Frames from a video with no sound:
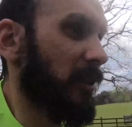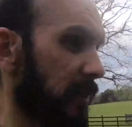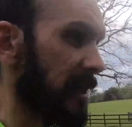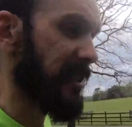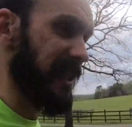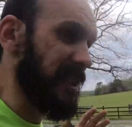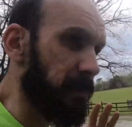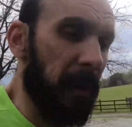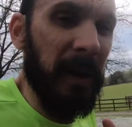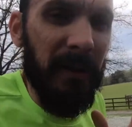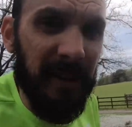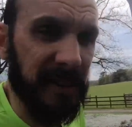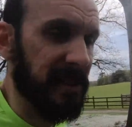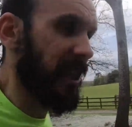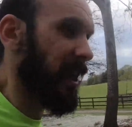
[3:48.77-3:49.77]
this
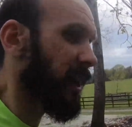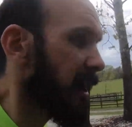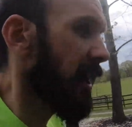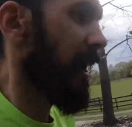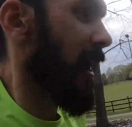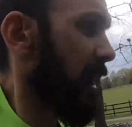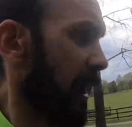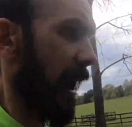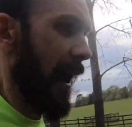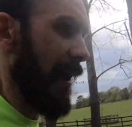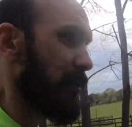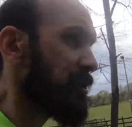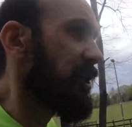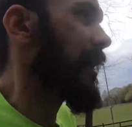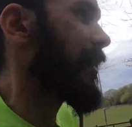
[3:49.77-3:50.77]
experience, and
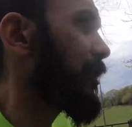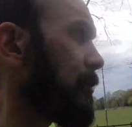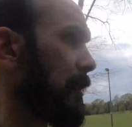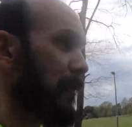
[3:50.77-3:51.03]
I'm certainly going to do